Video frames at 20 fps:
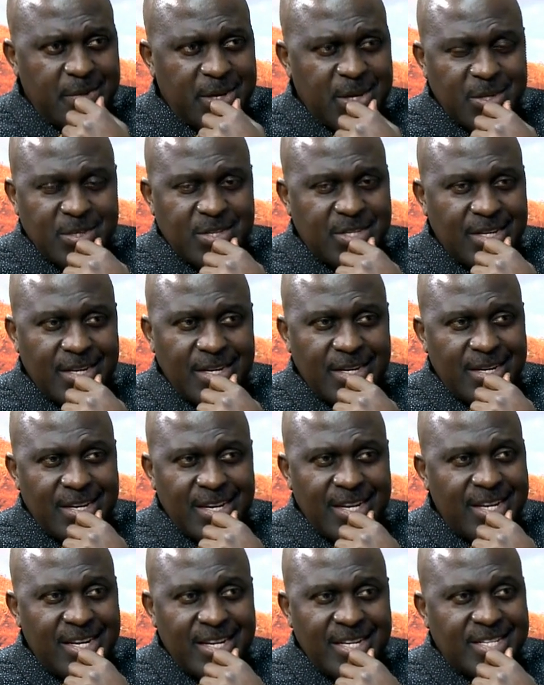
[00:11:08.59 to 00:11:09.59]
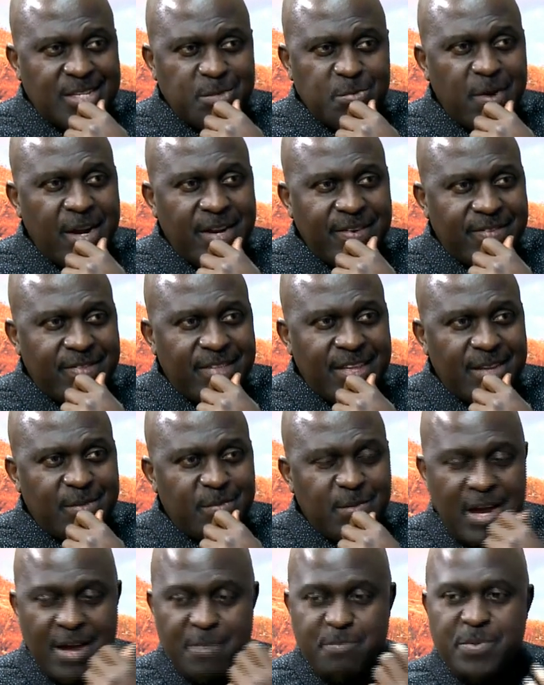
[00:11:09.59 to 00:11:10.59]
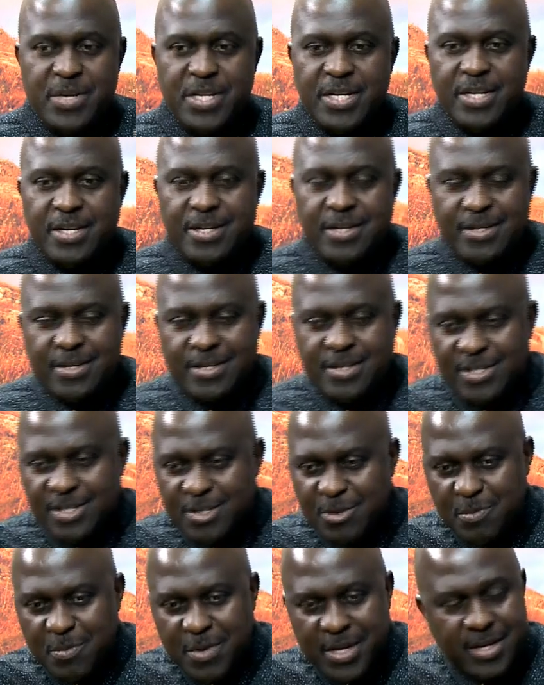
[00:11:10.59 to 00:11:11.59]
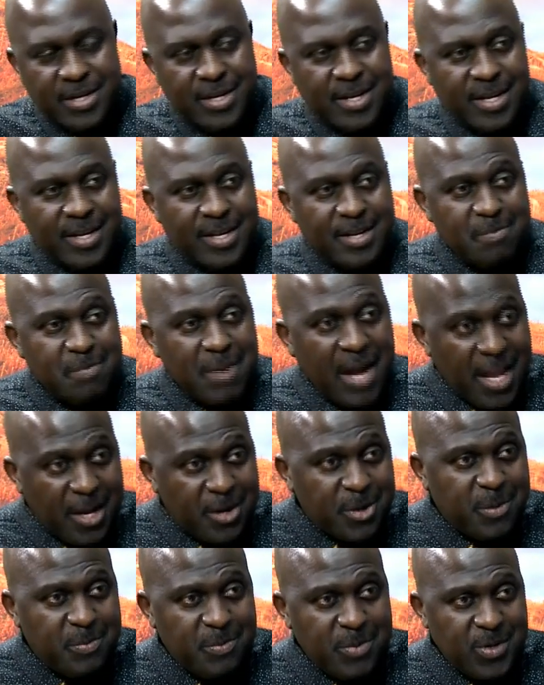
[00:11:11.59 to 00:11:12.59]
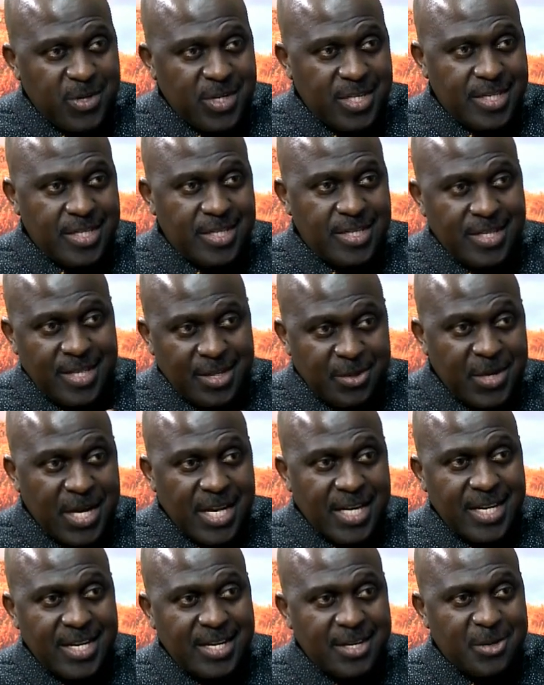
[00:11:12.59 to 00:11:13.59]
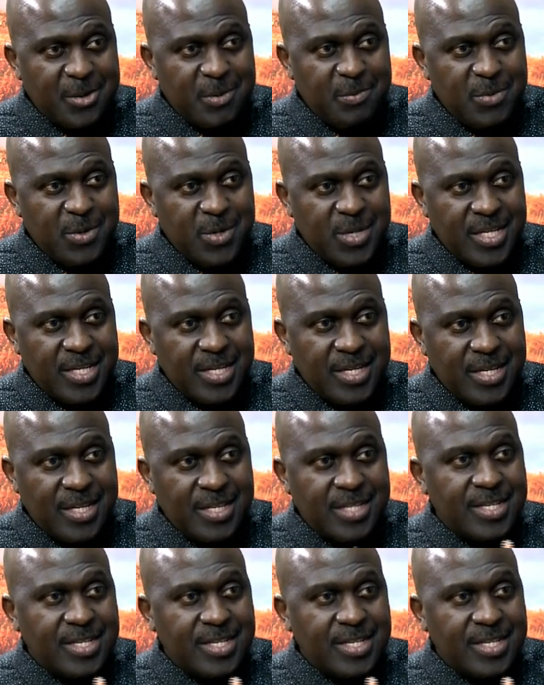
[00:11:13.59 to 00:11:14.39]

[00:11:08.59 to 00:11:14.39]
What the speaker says: Because it's one thing. I've been in my community, the Ugandan community.